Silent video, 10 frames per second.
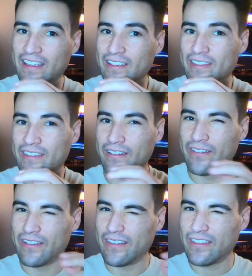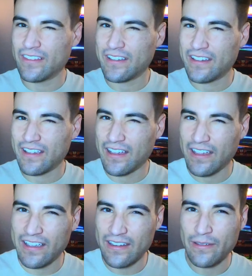So it's
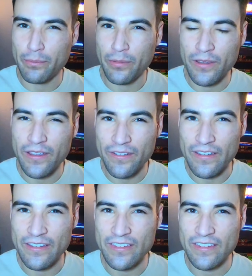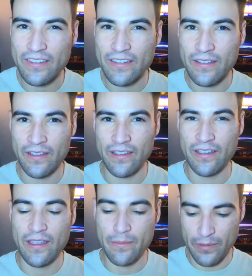kind of pointless,
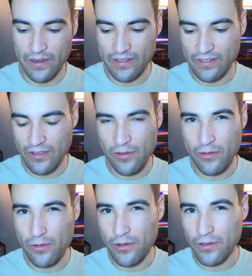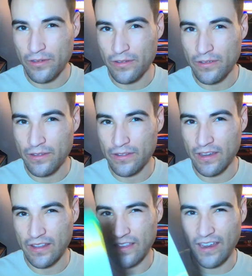but it's still cool to
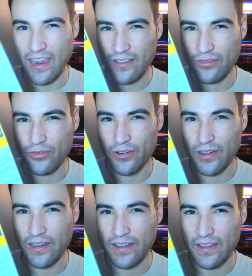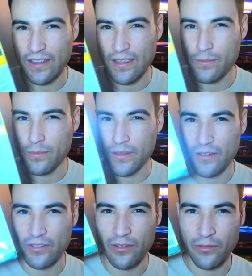get the case for it, but
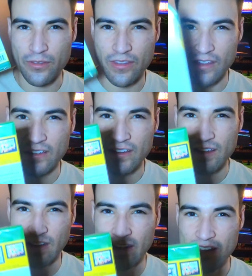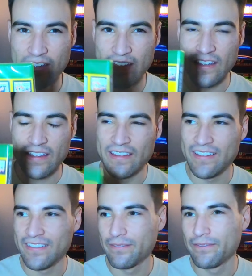there's no disc in it.
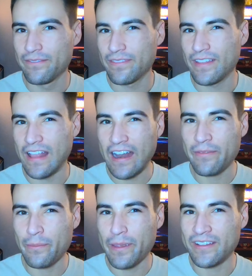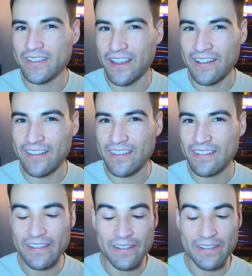Did that even make sense?